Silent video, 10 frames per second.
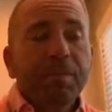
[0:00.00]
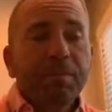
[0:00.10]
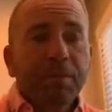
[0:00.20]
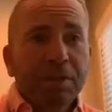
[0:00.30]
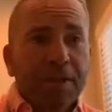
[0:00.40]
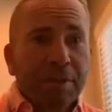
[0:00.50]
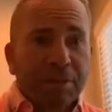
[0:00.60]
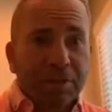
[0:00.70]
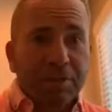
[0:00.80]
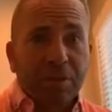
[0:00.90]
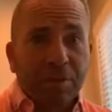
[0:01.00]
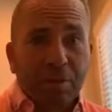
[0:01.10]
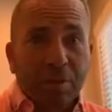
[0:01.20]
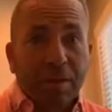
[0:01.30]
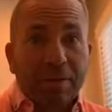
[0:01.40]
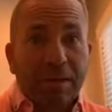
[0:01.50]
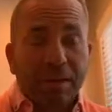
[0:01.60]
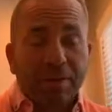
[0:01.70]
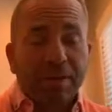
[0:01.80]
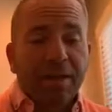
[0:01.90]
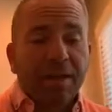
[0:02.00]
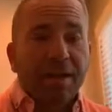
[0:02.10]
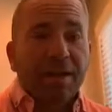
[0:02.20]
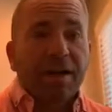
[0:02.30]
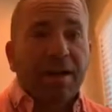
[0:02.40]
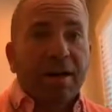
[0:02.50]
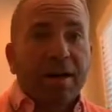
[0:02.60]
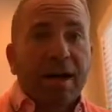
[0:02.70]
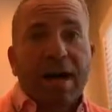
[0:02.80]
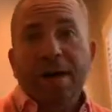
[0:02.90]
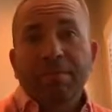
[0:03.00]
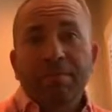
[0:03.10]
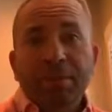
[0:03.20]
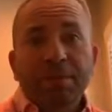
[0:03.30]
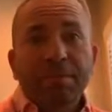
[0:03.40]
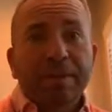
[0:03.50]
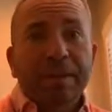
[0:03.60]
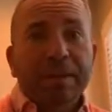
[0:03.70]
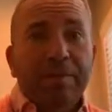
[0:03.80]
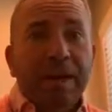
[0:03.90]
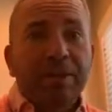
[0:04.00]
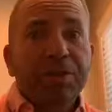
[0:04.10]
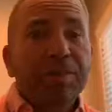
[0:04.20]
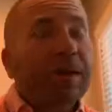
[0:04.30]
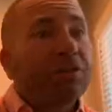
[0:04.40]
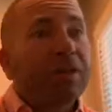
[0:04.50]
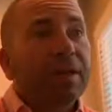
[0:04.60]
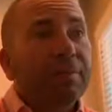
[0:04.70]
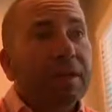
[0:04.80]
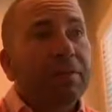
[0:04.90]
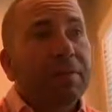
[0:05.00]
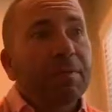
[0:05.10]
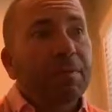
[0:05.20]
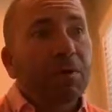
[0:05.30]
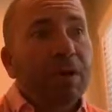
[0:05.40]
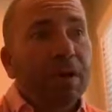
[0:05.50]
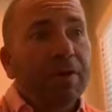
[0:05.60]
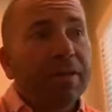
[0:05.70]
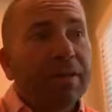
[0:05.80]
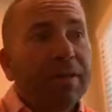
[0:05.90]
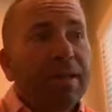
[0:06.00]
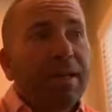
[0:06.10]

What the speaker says: but today we're going to talk more about the health. I'm completely passionate about trying to make people more healthy.